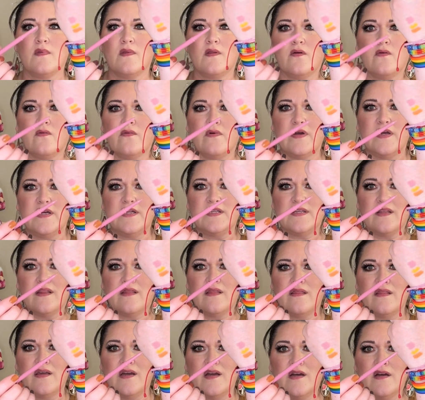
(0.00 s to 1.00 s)
Right
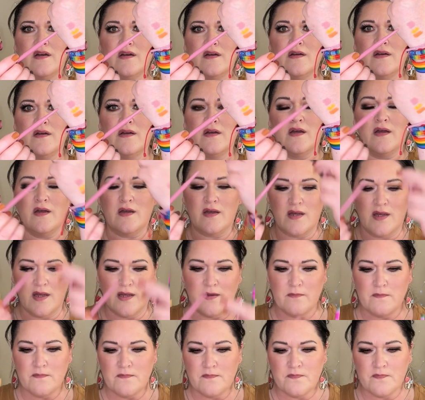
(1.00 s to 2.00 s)
there.
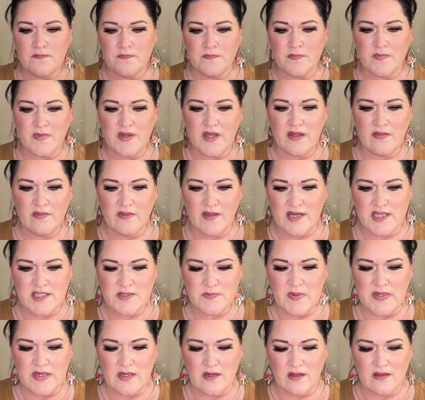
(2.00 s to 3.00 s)
And last
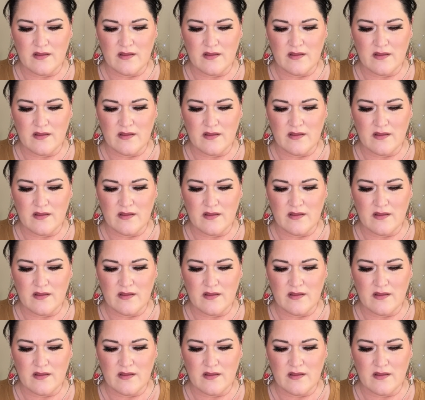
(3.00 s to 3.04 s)
but not